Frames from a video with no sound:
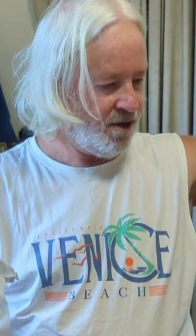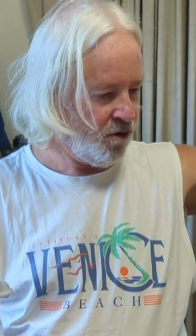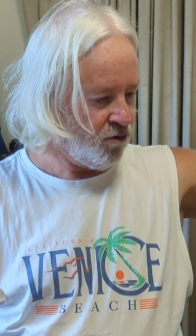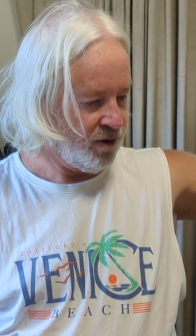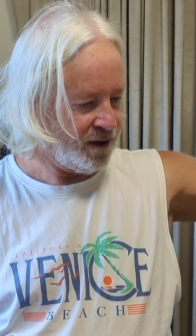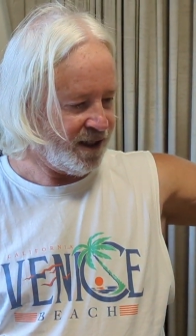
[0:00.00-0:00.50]

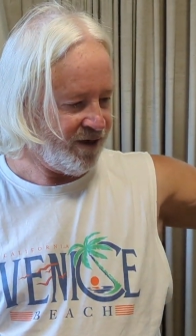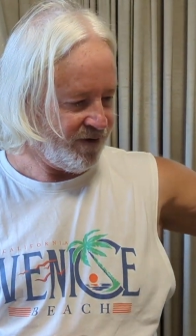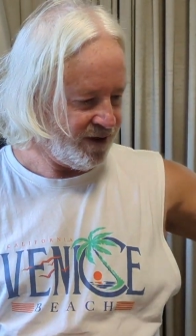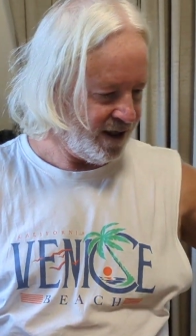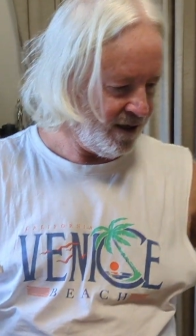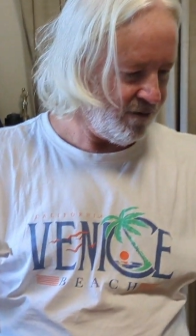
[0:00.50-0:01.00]
Oh, that's
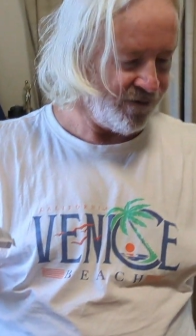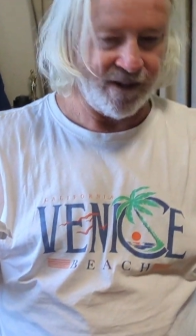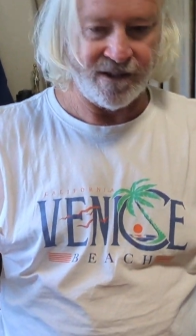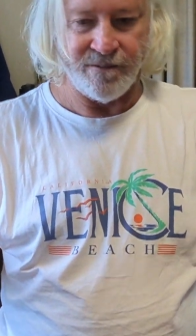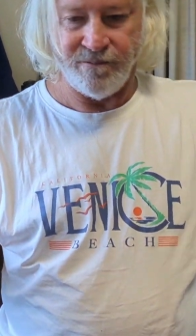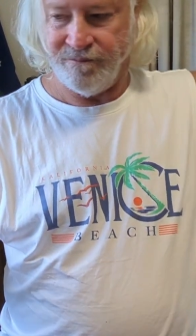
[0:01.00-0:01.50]
heavy there. We'll have to
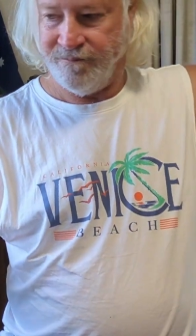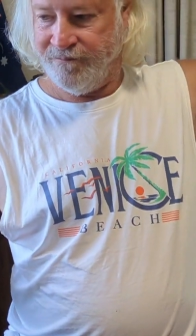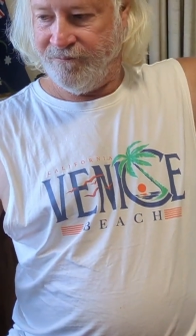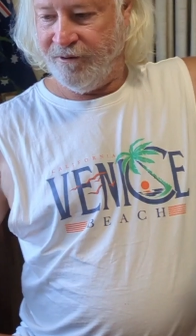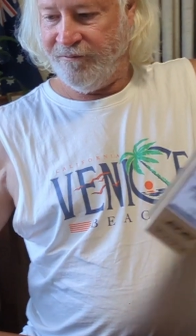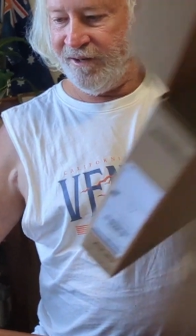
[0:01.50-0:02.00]
get some
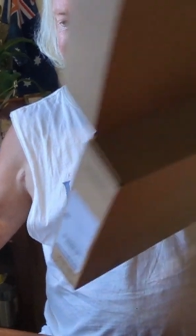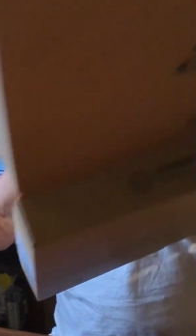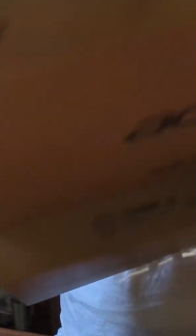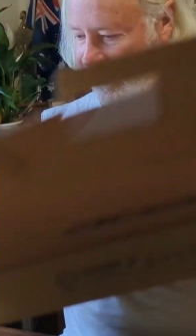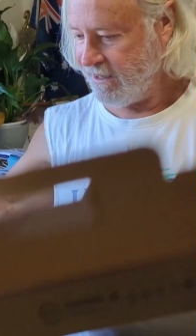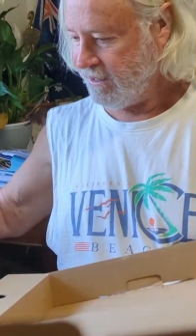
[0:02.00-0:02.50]

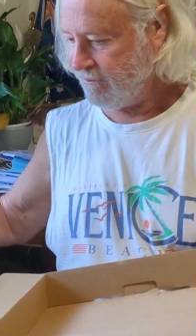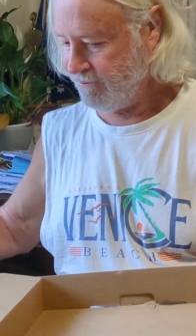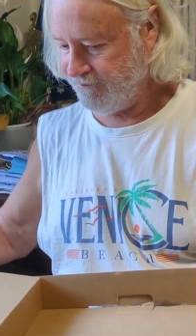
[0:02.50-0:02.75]
revealing another way.